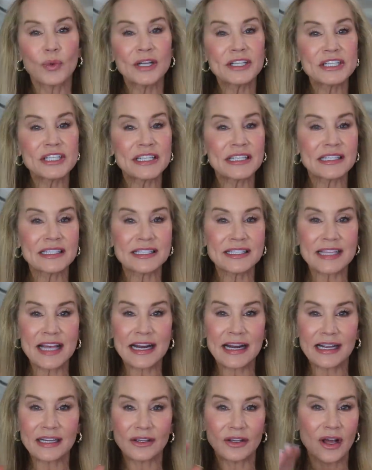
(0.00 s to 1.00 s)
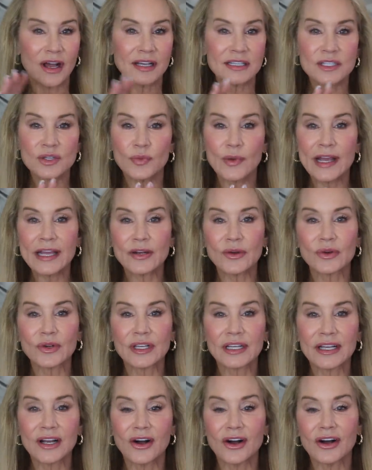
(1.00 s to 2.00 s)
which is that I lost weight
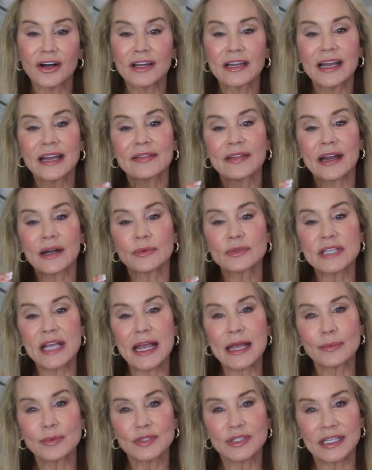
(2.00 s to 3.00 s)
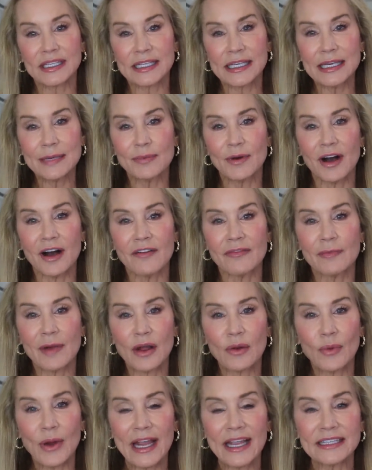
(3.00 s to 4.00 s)
early on and that I was able to keep off
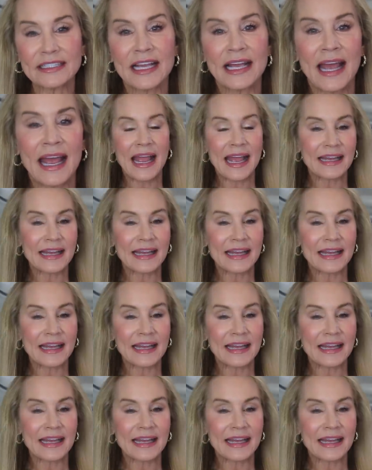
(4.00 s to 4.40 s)
my weight.